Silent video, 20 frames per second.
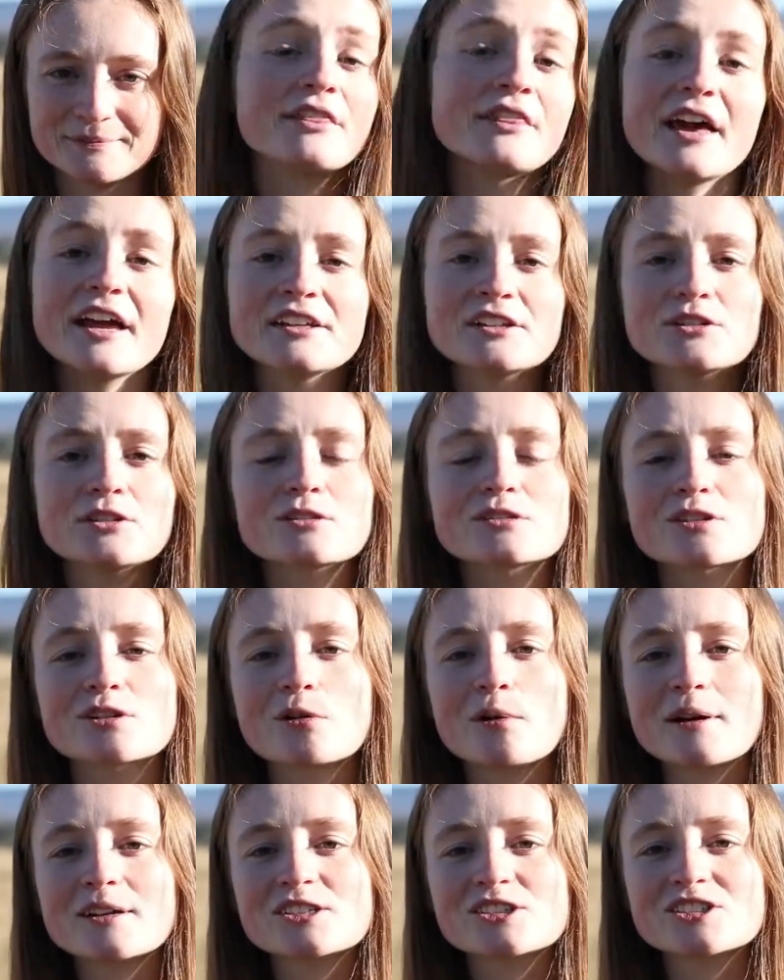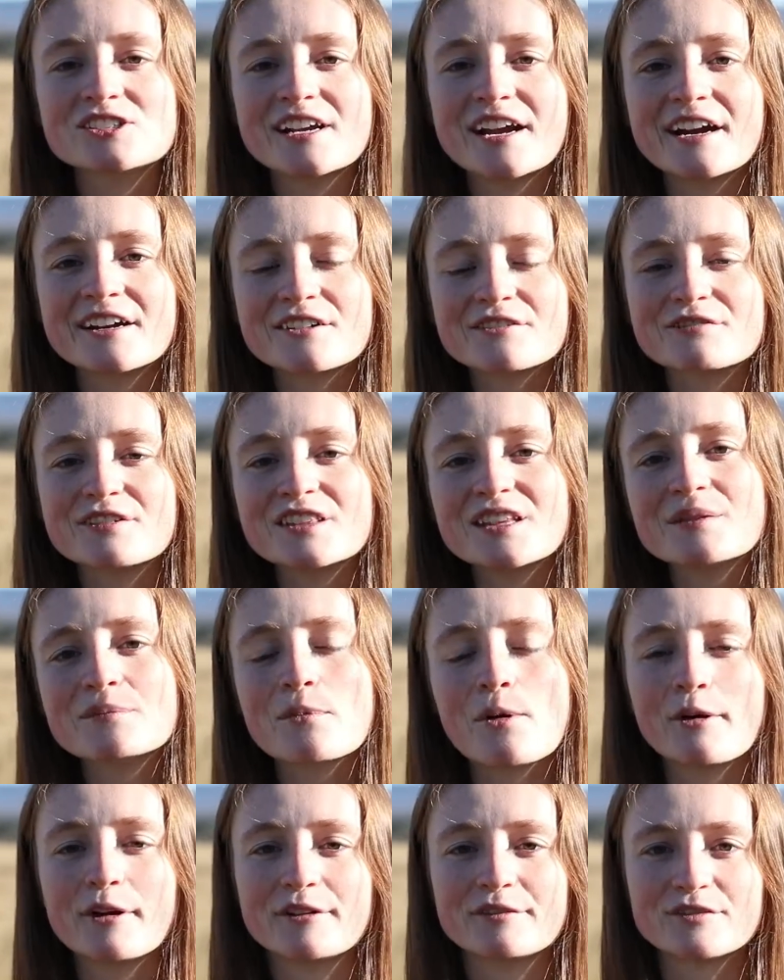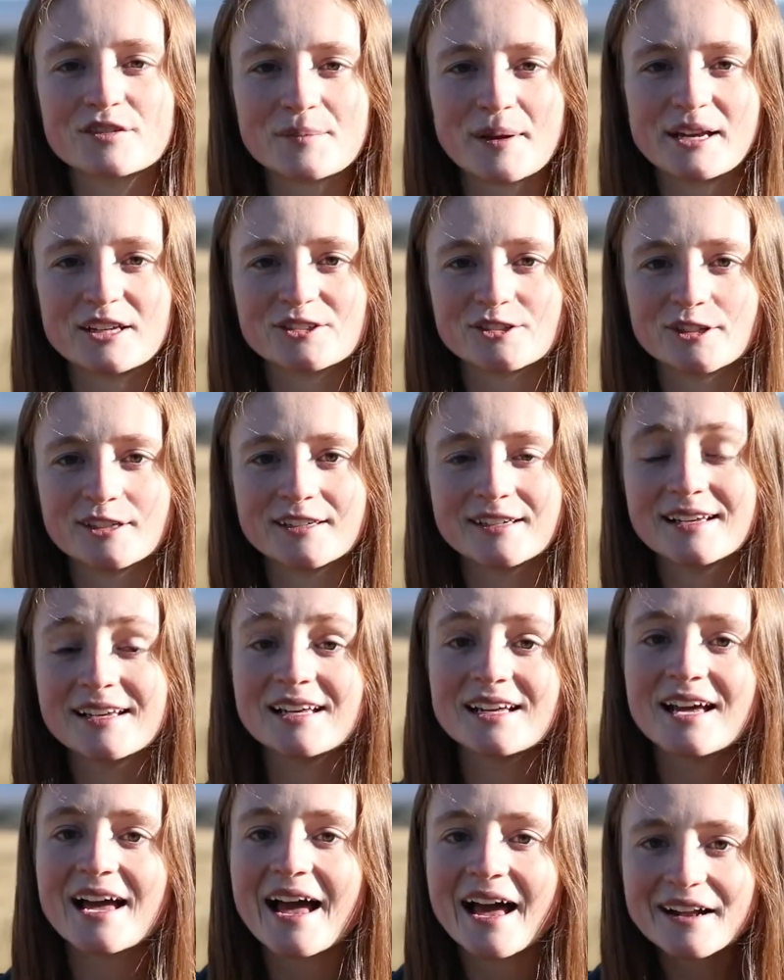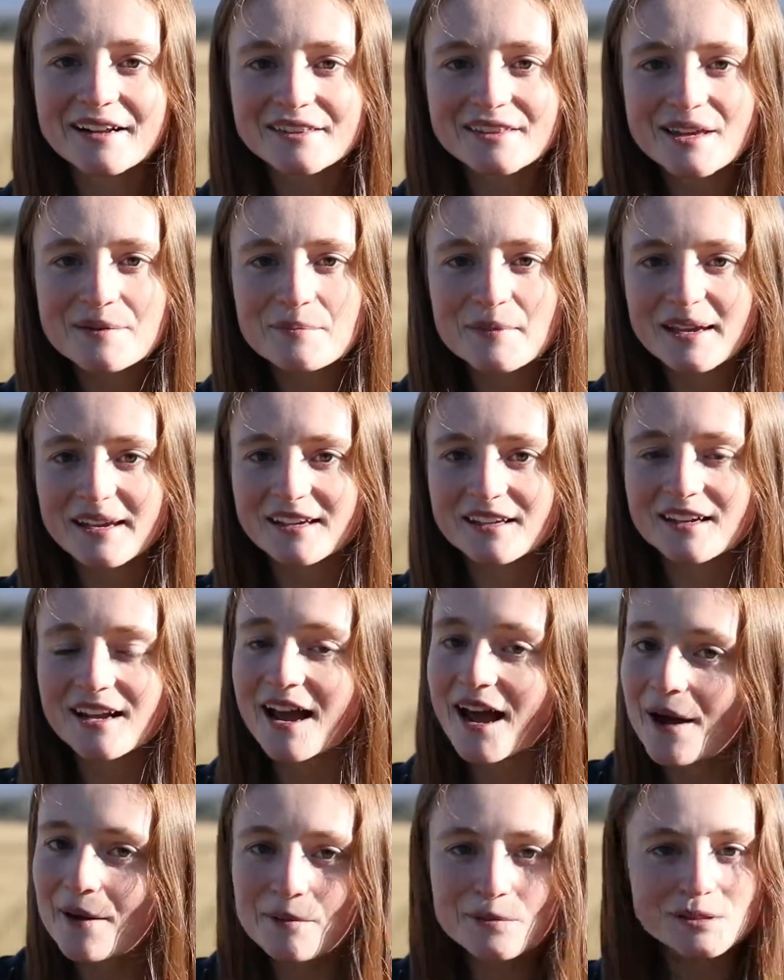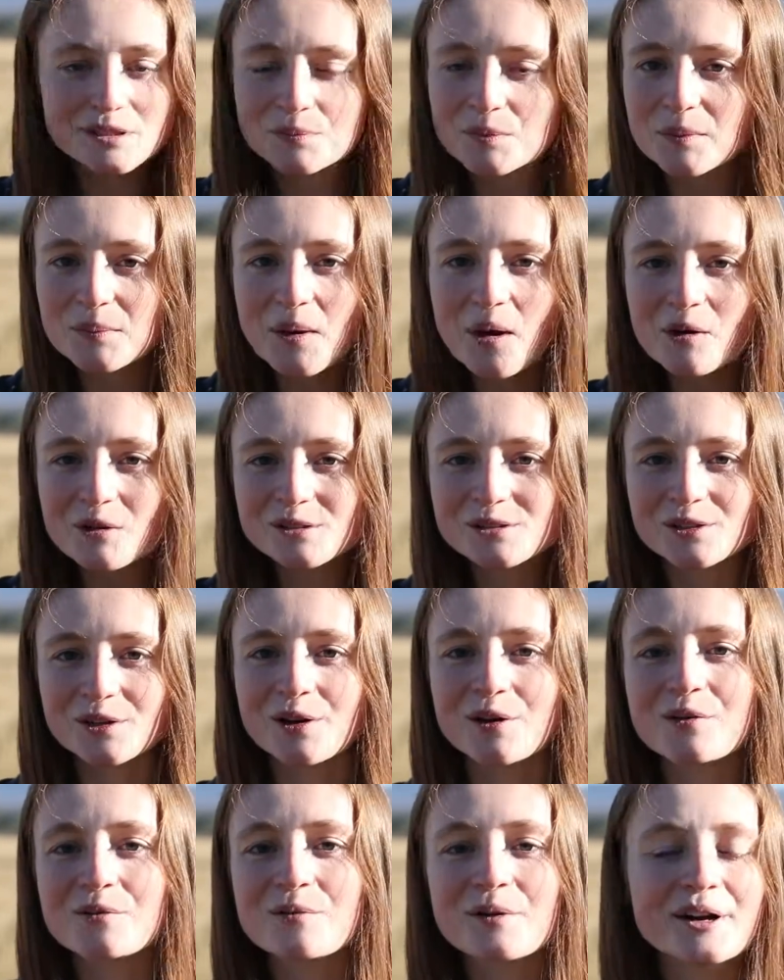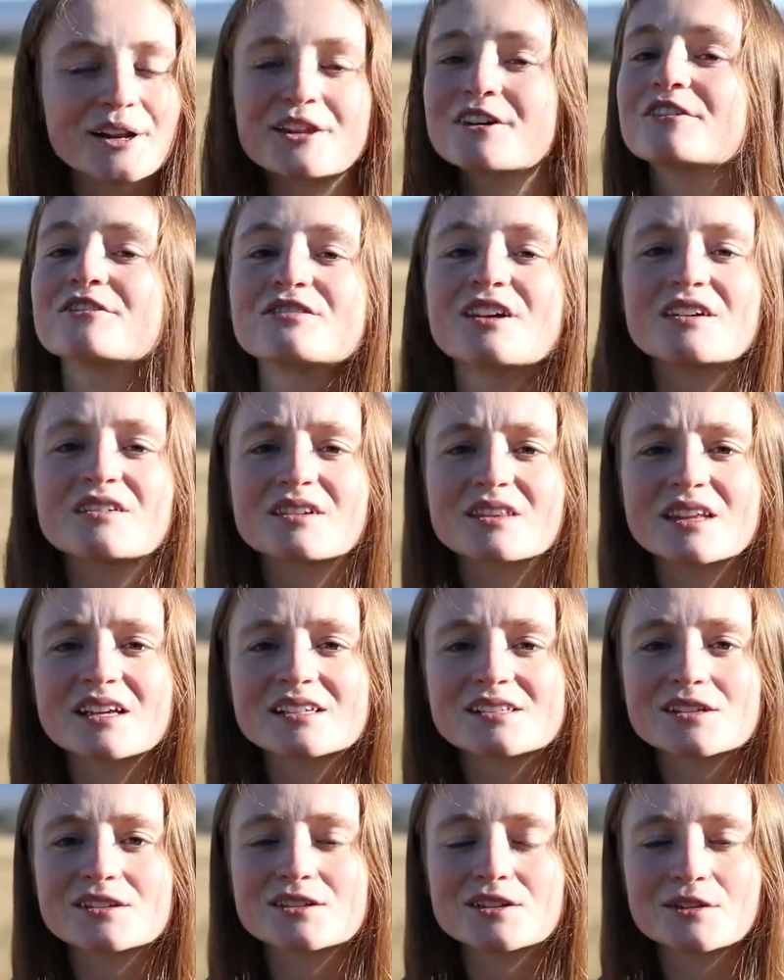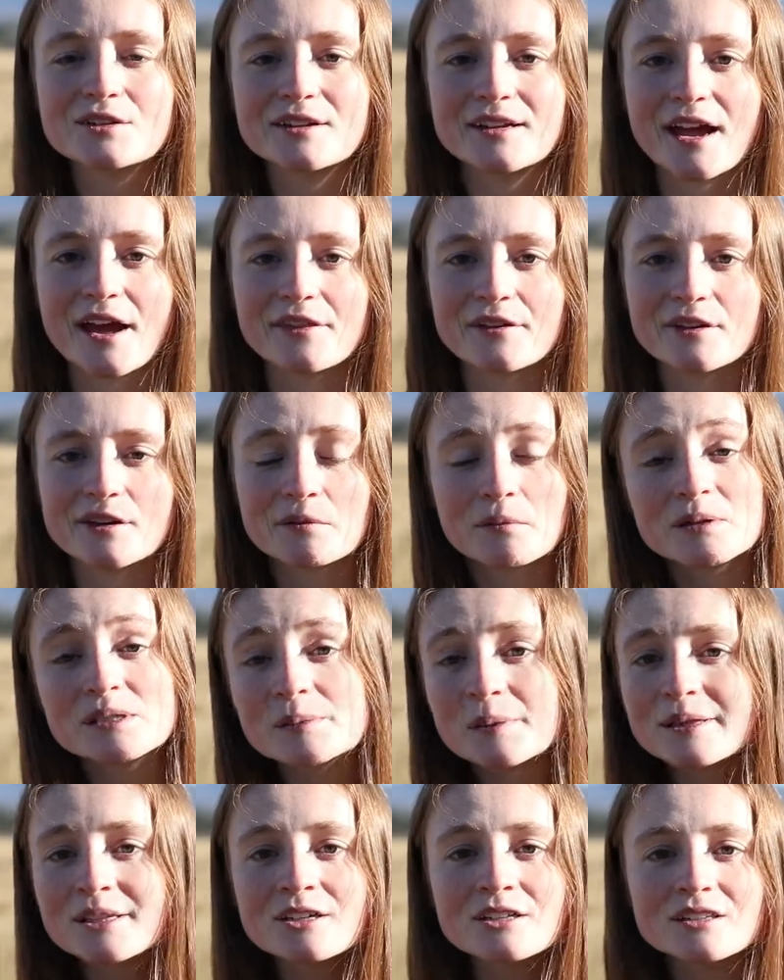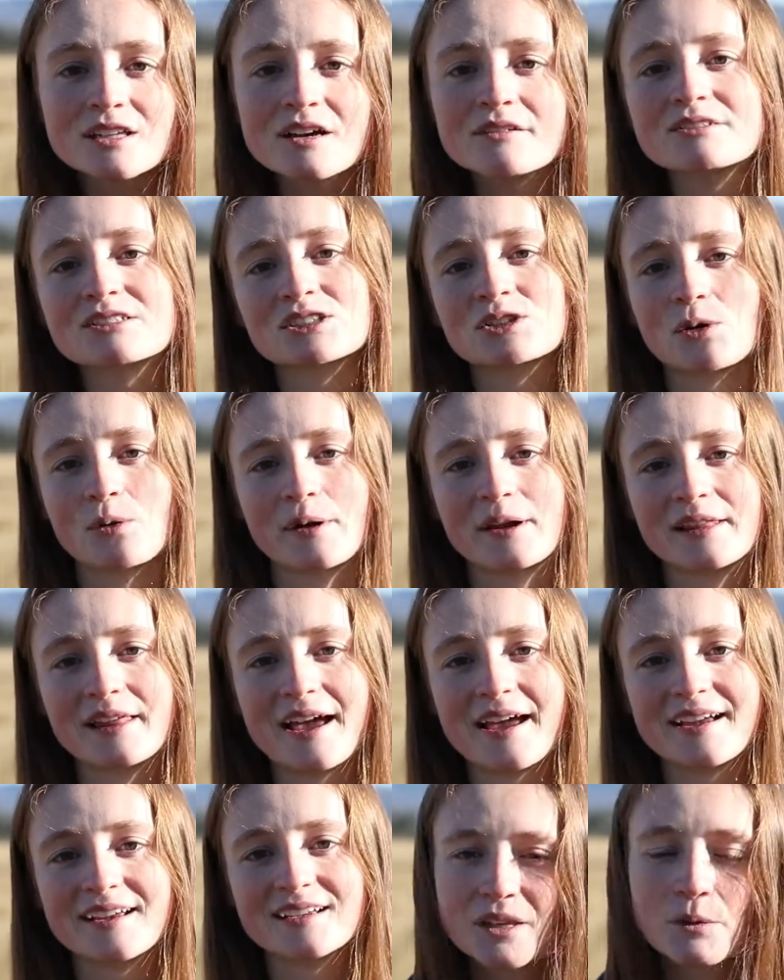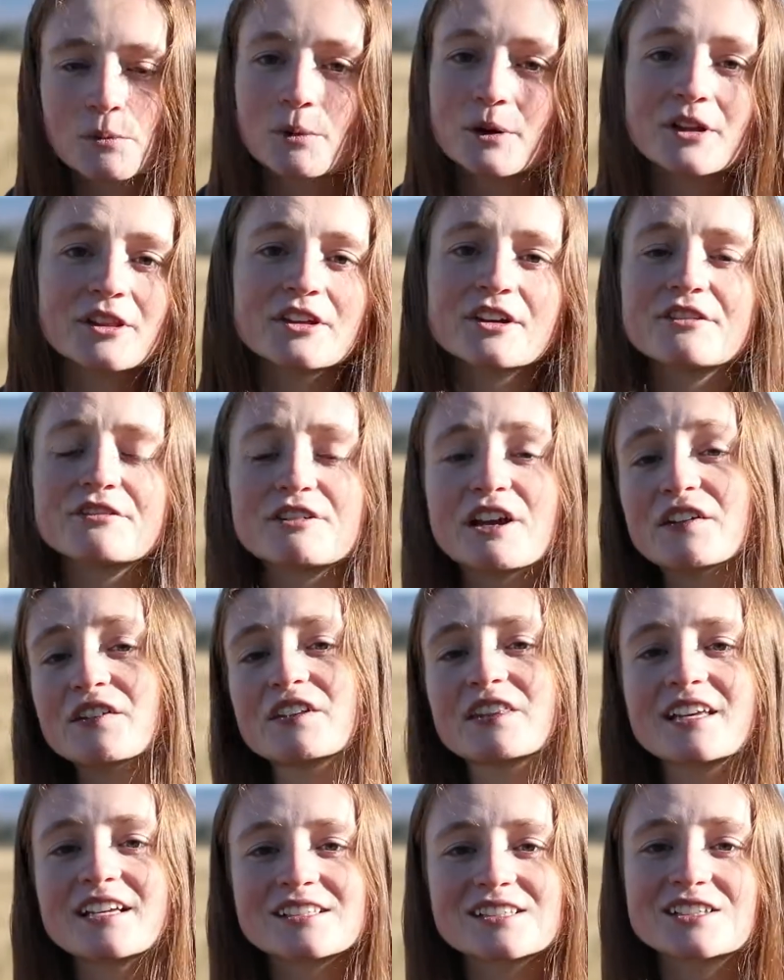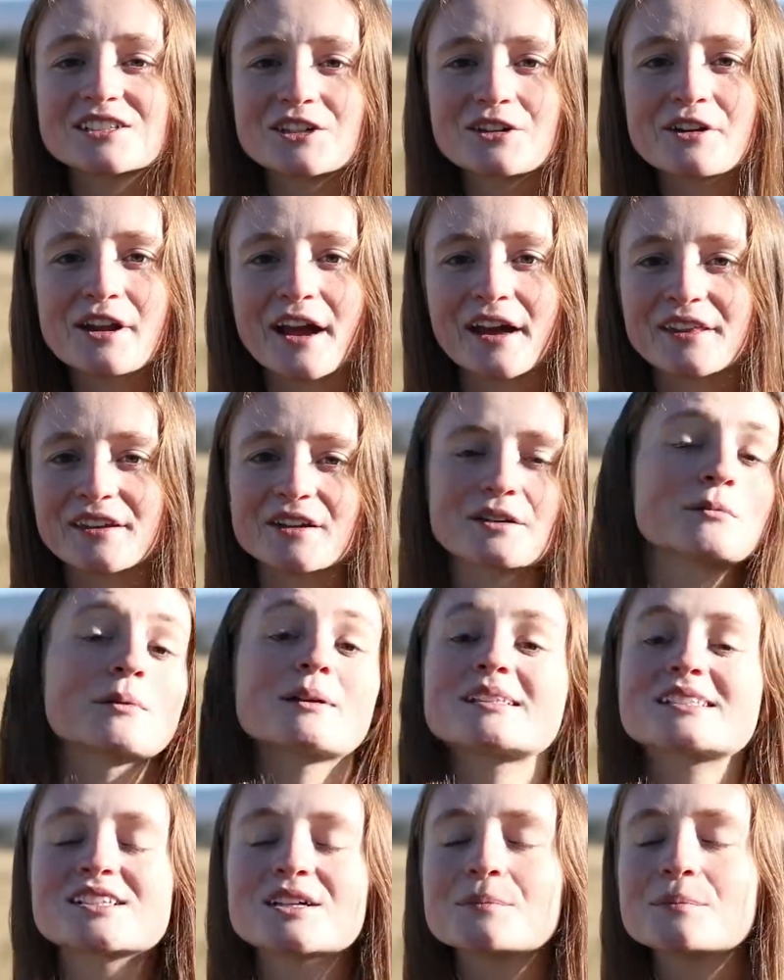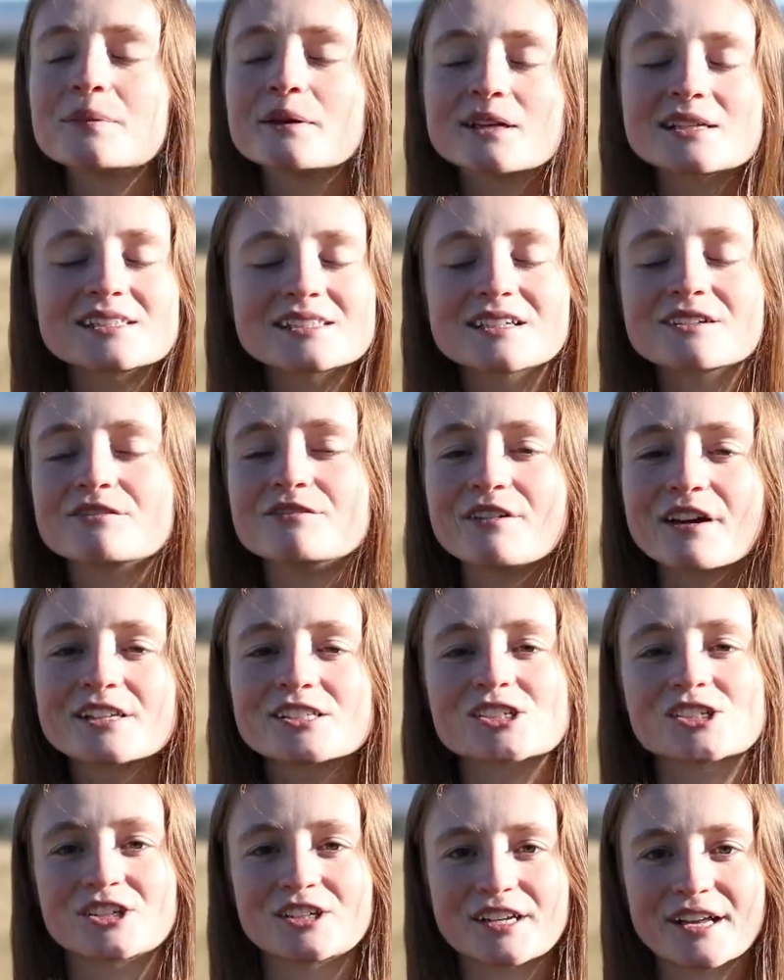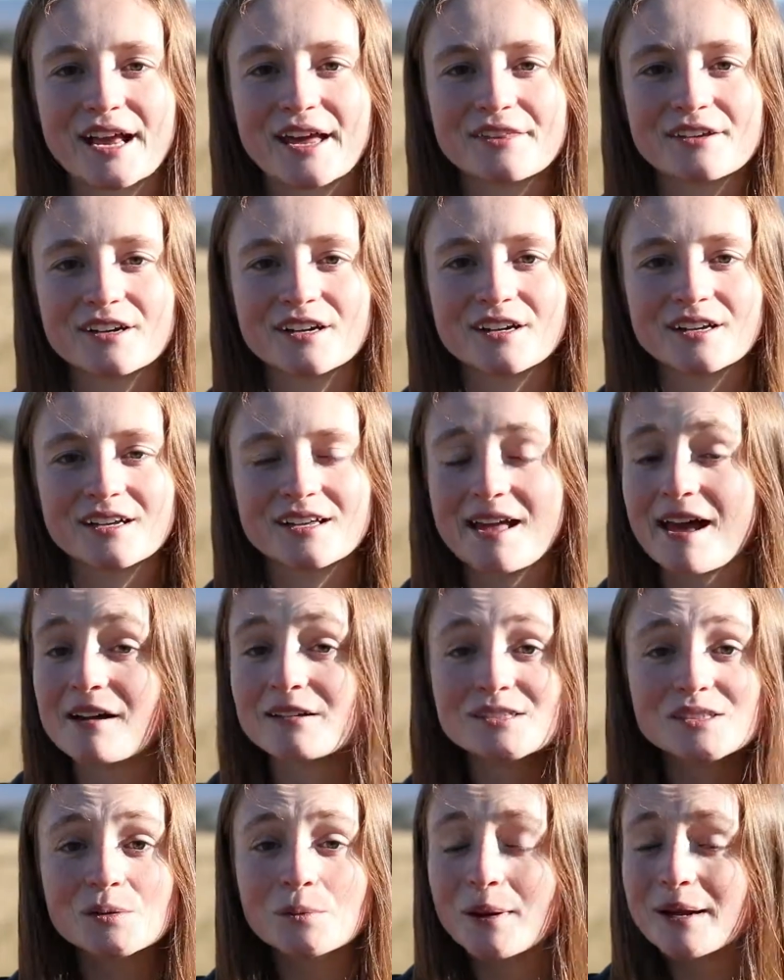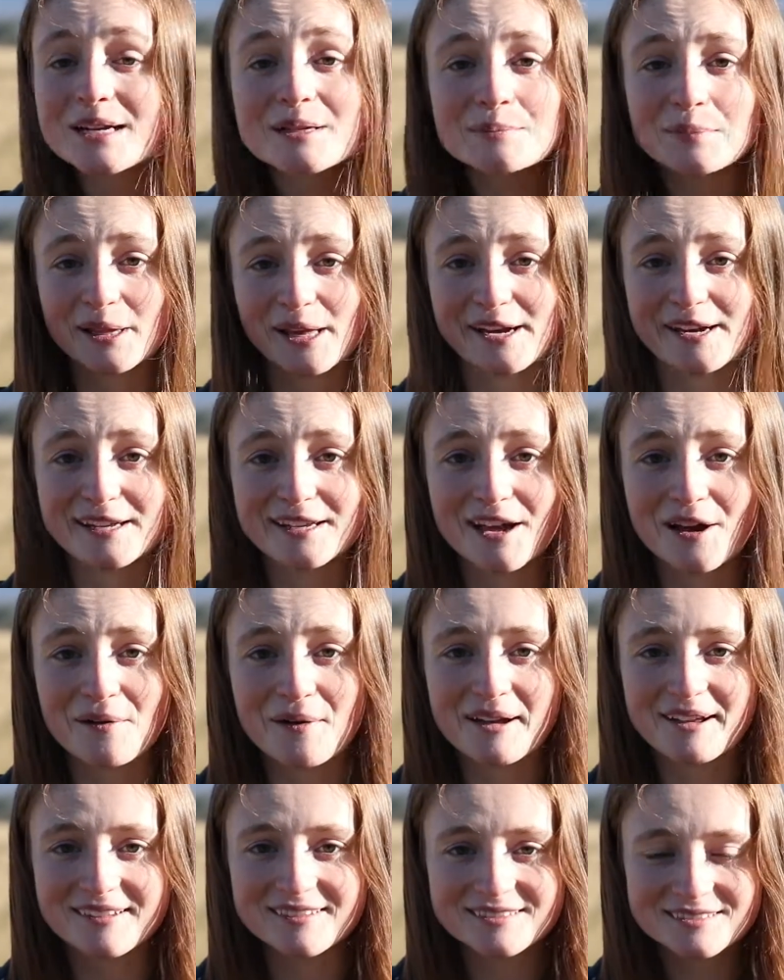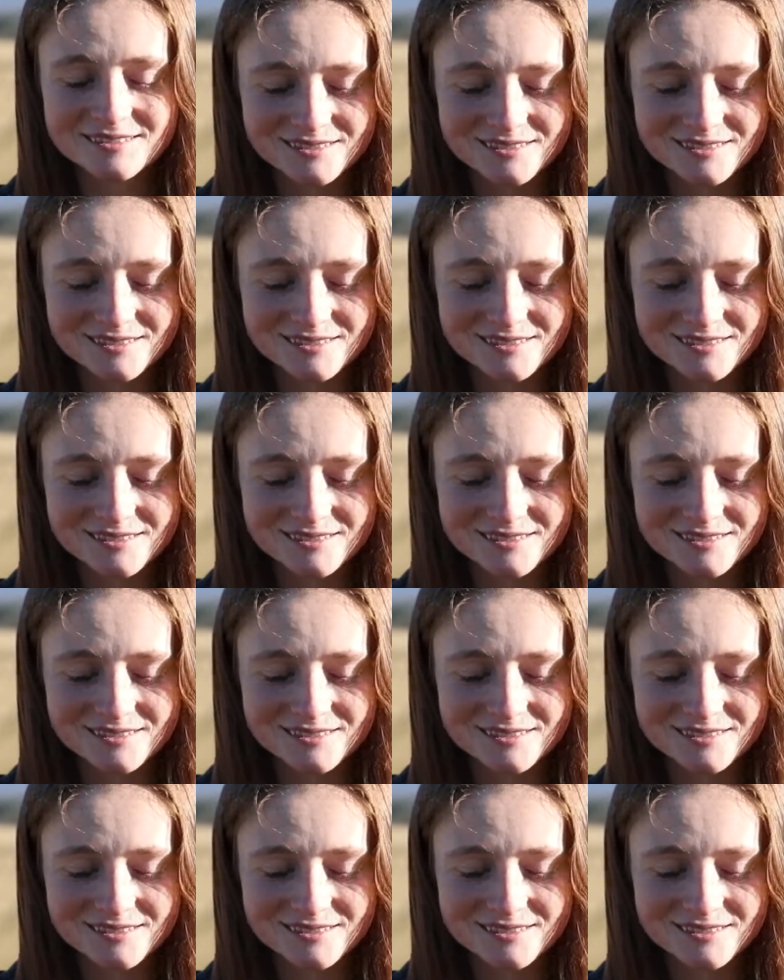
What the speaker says: Then use the questionnaire to fill in more information. How did they meet? How was the proposal? What are their favorite things to do together? What's been their love story like? What are their favorite things to do together? What's their biggest adventure together? How's the wedding planning going?